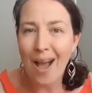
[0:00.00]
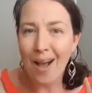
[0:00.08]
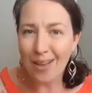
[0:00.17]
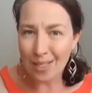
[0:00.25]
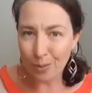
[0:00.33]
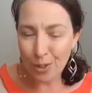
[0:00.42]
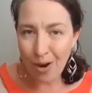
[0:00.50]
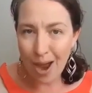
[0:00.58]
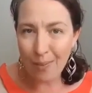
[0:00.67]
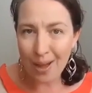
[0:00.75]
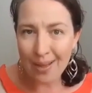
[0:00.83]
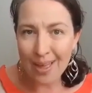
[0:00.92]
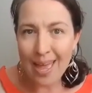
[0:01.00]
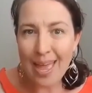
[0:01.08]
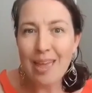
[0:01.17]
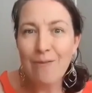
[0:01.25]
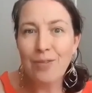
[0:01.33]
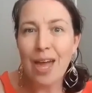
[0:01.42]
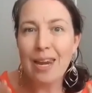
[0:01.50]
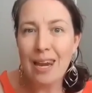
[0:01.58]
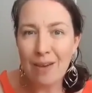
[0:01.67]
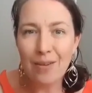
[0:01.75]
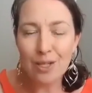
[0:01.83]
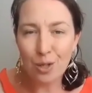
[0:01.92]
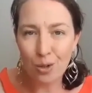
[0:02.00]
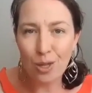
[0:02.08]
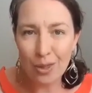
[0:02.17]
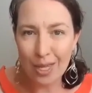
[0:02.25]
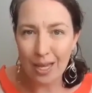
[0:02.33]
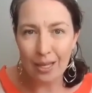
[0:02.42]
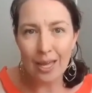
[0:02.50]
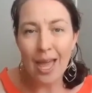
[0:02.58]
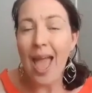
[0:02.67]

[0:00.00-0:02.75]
subscriber if they never do the thing.